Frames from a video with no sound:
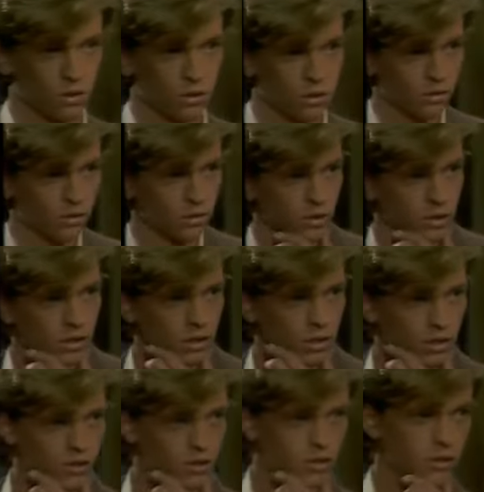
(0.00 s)
Well, oh, it's not
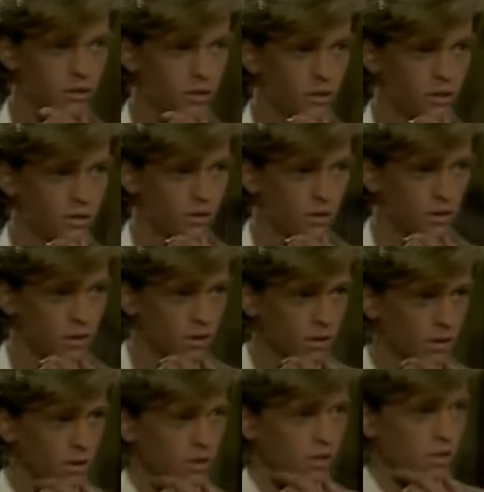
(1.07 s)
any good. Uh,
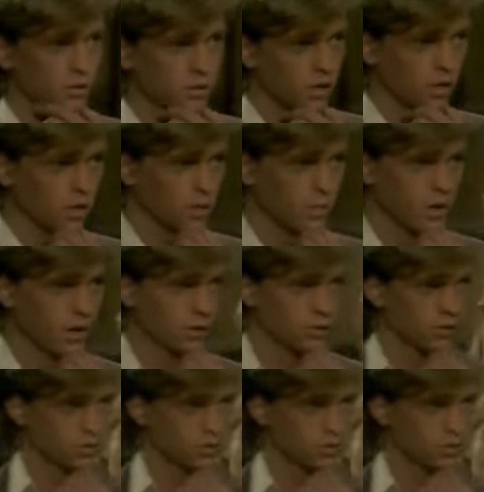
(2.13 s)
he's gotta come back